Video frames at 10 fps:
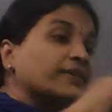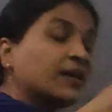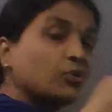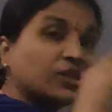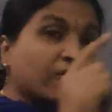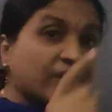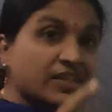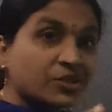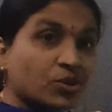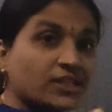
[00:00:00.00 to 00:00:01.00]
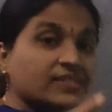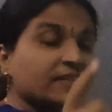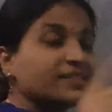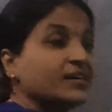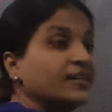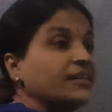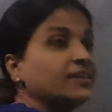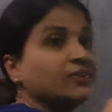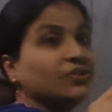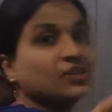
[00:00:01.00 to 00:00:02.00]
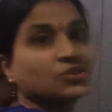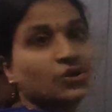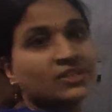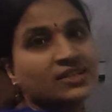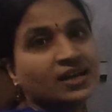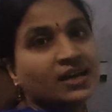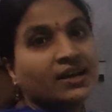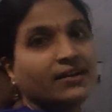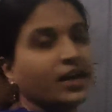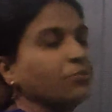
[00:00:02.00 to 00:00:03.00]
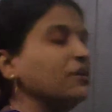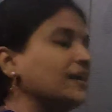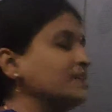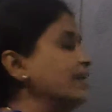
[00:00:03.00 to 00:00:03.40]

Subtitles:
outer covering is called as testa, the inner covering is called as the tegmen, like